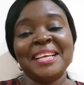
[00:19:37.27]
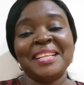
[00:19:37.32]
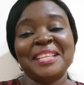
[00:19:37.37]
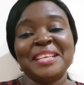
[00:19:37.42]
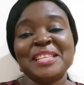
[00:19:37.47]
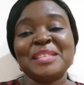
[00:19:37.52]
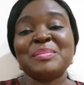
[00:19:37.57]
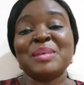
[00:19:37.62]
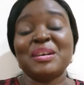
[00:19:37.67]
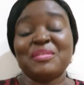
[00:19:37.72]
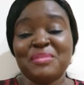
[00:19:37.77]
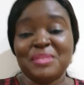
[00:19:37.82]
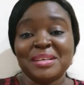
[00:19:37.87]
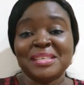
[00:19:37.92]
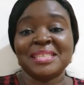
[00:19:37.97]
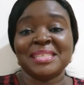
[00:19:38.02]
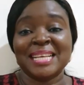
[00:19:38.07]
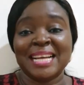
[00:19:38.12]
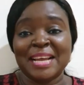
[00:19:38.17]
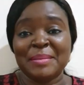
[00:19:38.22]
is my
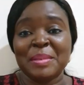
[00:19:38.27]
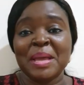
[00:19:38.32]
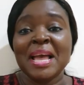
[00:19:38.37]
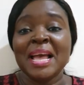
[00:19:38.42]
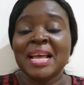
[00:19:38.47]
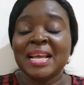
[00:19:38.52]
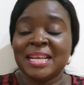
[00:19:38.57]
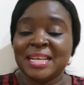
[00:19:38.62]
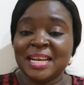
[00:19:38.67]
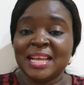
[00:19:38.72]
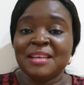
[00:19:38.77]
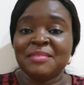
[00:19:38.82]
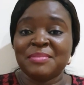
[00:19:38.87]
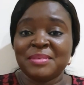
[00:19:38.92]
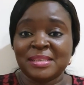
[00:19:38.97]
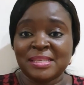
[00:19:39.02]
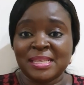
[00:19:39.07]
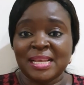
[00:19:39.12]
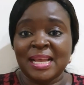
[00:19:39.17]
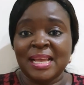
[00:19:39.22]
first time in
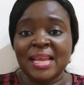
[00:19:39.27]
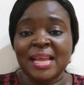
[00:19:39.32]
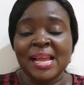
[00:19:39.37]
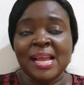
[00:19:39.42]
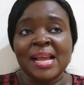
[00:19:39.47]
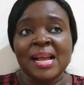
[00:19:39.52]
AFSI,